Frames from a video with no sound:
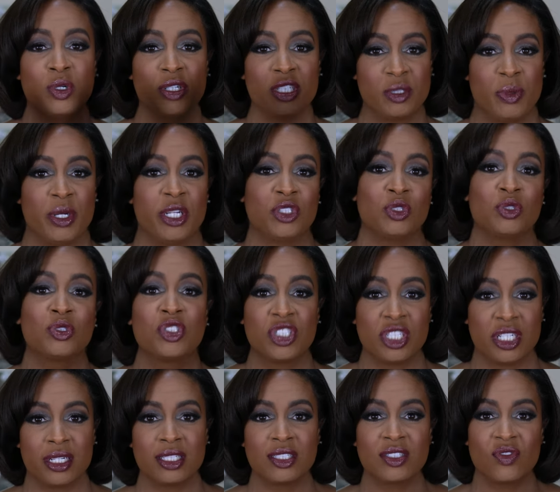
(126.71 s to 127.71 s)
are special
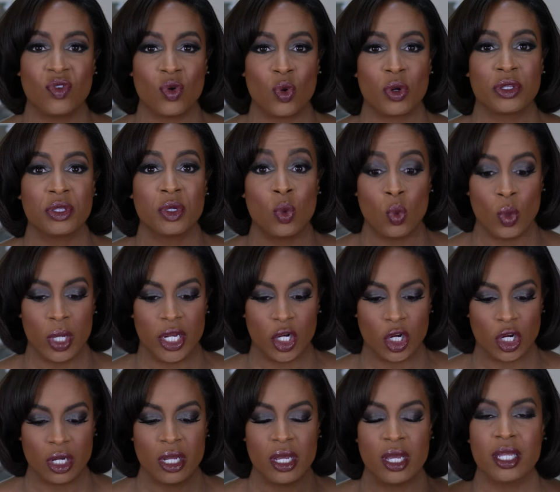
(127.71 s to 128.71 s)
just for the
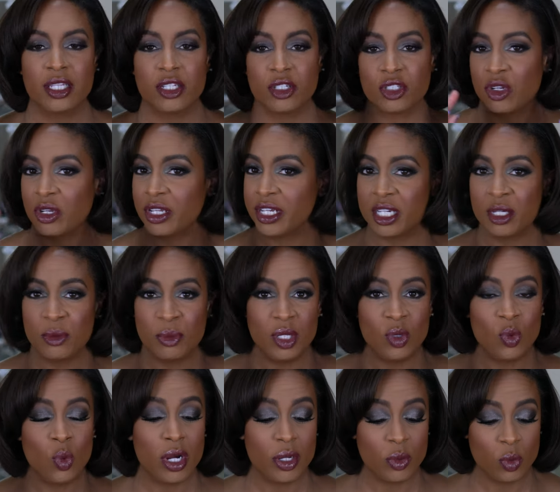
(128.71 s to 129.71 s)
winner there's only gonna be
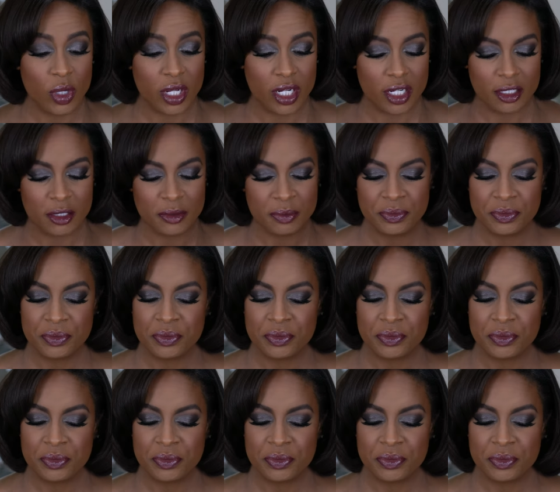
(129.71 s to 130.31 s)
one winner